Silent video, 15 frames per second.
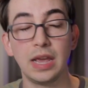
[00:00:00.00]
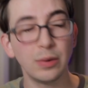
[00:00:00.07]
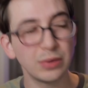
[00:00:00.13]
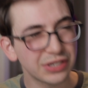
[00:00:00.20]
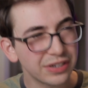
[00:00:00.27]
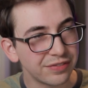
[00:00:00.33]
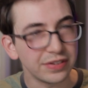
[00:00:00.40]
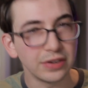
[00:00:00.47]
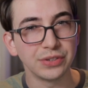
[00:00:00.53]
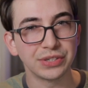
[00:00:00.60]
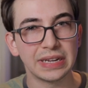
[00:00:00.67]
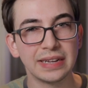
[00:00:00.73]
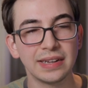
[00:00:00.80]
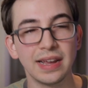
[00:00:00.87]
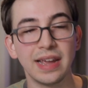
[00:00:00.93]
It was
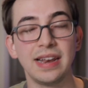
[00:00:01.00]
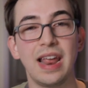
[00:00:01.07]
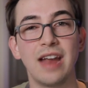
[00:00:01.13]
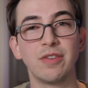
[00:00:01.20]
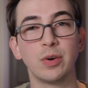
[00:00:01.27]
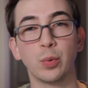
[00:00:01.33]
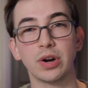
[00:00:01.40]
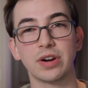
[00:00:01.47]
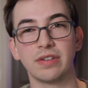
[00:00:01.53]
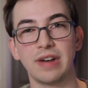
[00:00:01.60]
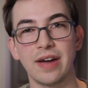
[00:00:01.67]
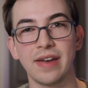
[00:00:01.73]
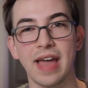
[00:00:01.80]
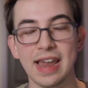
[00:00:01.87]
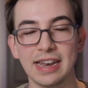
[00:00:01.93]
confusing and every
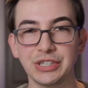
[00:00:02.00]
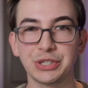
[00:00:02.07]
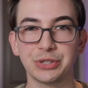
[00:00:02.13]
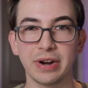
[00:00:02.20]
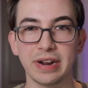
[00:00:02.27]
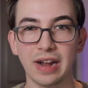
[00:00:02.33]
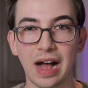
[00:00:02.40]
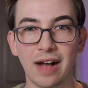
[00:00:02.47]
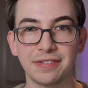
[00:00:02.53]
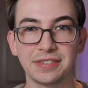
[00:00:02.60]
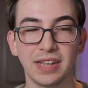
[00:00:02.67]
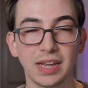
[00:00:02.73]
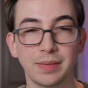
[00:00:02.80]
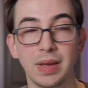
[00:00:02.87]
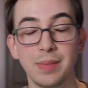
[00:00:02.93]
workaround had its trade-offs,
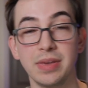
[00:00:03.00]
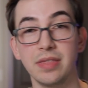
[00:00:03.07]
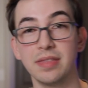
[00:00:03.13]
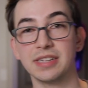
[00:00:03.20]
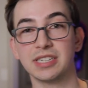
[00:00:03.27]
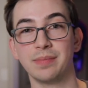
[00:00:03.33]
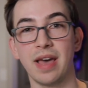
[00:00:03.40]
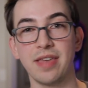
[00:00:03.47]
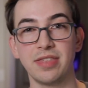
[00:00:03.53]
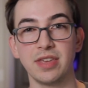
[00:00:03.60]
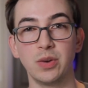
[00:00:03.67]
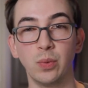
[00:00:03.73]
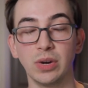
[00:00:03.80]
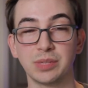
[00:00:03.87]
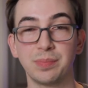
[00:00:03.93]
like maybe this
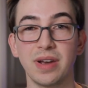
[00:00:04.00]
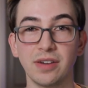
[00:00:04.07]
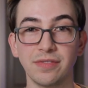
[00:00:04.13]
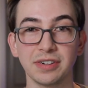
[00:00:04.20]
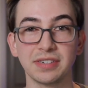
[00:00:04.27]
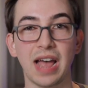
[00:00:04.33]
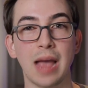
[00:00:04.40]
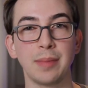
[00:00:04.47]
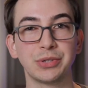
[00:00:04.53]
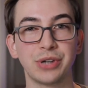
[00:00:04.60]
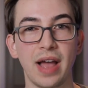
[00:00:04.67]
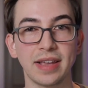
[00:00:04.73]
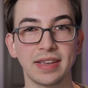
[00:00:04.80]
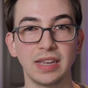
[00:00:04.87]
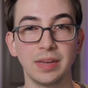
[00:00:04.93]
method was better for time
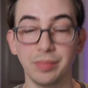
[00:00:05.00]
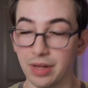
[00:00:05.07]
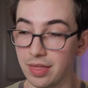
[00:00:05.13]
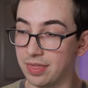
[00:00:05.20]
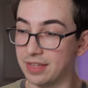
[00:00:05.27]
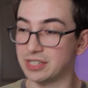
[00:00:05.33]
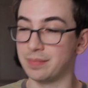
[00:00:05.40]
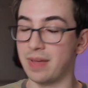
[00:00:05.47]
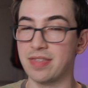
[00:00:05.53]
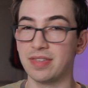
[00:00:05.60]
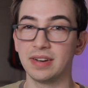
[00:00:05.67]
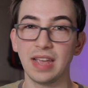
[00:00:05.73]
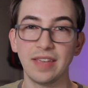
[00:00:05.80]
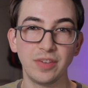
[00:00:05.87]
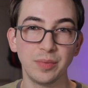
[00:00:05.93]
tracking, but this
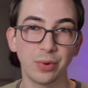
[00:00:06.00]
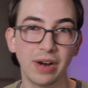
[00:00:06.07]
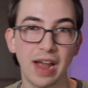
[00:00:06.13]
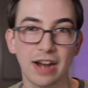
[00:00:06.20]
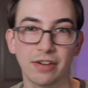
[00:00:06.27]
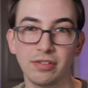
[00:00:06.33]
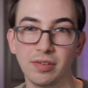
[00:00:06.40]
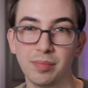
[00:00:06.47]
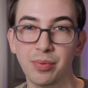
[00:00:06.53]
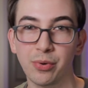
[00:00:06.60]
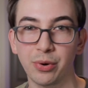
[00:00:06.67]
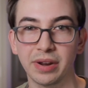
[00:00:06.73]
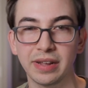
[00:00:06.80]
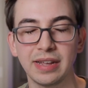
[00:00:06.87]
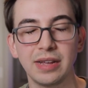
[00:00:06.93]
method gave you more accurate
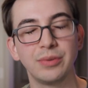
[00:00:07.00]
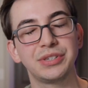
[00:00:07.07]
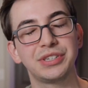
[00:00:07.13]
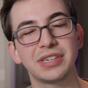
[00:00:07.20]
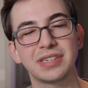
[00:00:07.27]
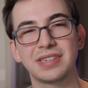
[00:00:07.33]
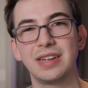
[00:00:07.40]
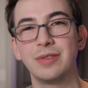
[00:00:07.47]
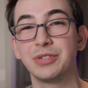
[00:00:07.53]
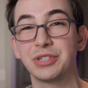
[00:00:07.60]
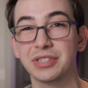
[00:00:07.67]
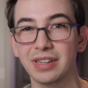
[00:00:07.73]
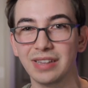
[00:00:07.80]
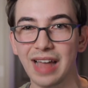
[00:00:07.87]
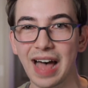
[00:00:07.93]
reporting. It was just, it was
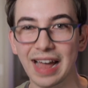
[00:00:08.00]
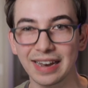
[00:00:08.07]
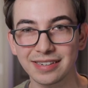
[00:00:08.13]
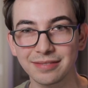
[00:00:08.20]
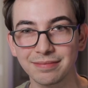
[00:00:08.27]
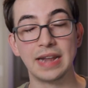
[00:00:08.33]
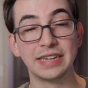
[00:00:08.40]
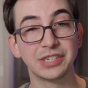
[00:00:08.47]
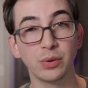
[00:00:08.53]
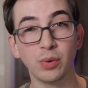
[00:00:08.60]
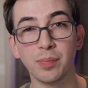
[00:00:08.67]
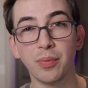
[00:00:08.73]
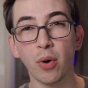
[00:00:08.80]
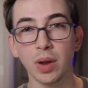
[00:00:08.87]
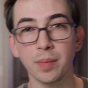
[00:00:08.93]
just a lot. And so
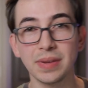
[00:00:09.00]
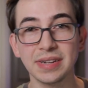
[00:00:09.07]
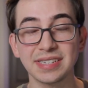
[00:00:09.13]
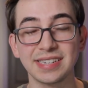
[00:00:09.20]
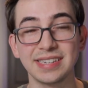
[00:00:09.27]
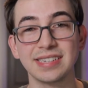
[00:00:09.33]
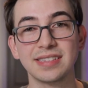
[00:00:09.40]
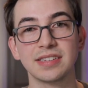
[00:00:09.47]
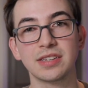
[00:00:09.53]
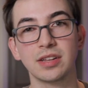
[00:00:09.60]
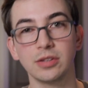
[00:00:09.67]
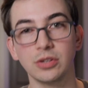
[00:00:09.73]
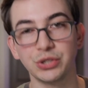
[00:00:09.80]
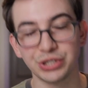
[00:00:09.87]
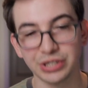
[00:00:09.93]
appointments is the
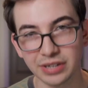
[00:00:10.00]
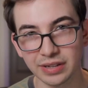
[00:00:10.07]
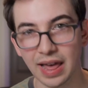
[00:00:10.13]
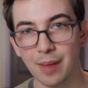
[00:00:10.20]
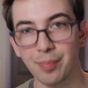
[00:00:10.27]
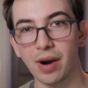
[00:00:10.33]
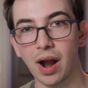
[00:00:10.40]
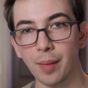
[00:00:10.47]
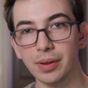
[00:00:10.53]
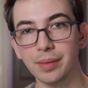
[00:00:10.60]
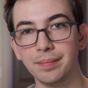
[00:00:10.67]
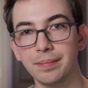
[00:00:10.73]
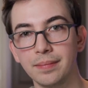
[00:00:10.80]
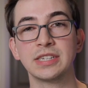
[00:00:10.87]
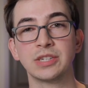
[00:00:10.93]
solution to that problem.
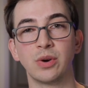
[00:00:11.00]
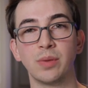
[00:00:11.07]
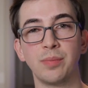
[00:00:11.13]
So